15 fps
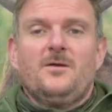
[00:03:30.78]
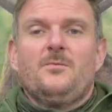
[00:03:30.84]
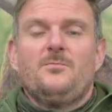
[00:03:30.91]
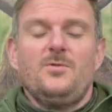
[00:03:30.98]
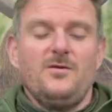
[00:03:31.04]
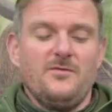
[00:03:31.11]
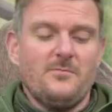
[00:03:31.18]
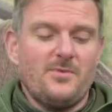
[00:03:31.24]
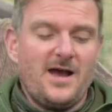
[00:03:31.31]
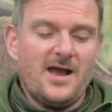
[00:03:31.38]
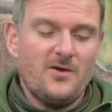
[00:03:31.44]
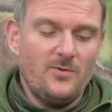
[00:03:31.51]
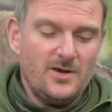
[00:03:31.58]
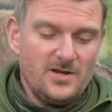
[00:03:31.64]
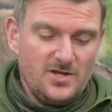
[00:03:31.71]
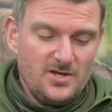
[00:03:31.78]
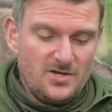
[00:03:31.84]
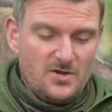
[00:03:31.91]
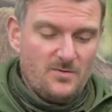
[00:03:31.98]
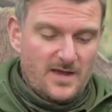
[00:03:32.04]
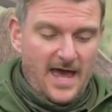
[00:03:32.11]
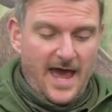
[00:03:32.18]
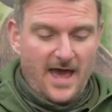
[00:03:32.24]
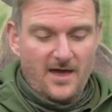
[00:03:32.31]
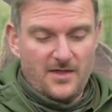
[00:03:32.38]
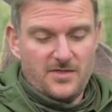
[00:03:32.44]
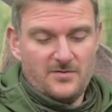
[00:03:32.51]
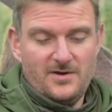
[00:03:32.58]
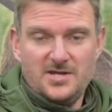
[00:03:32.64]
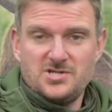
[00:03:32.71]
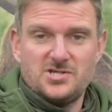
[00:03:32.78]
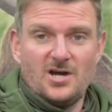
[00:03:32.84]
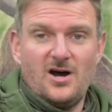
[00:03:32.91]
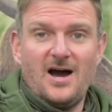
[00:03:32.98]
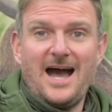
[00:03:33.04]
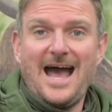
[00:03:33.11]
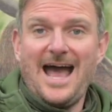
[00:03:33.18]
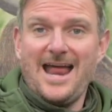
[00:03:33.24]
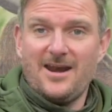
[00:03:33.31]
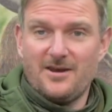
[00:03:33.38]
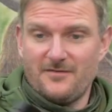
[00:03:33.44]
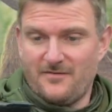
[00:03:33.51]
Moving backward, you do get a 3-shot and a